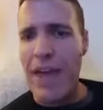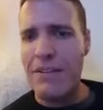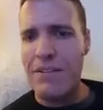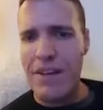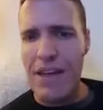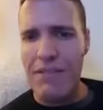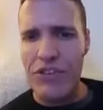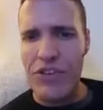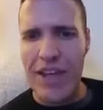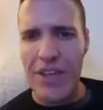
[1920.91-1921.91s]
That and having
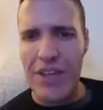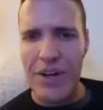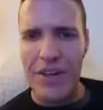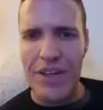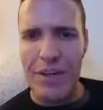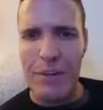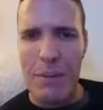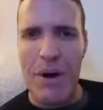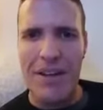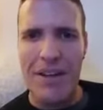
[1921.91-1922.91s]
Jackie there to kick my
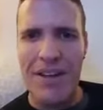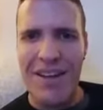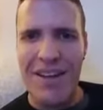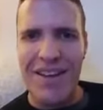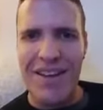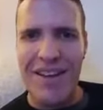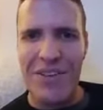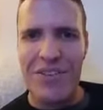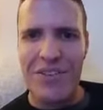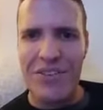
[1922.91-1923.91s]
butt,
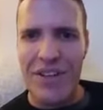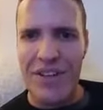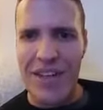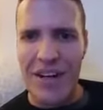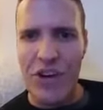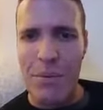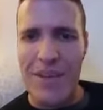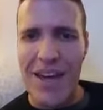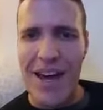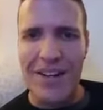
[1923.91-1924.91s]
and kind of
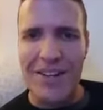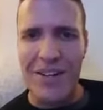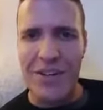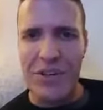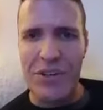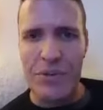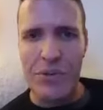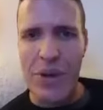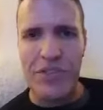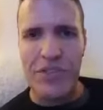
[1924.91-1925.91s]
cheer me on. She was
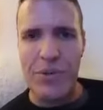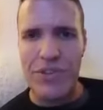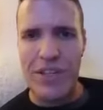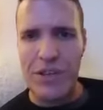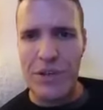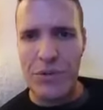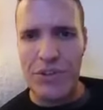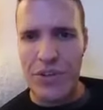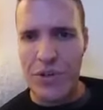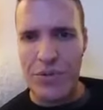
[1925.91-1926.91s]
great. She was a
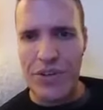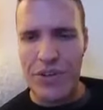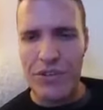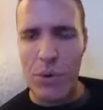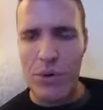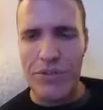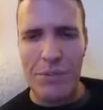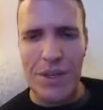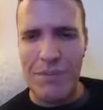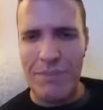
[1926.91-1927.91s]
huge, huge support
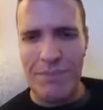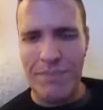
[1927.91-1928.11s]
to me.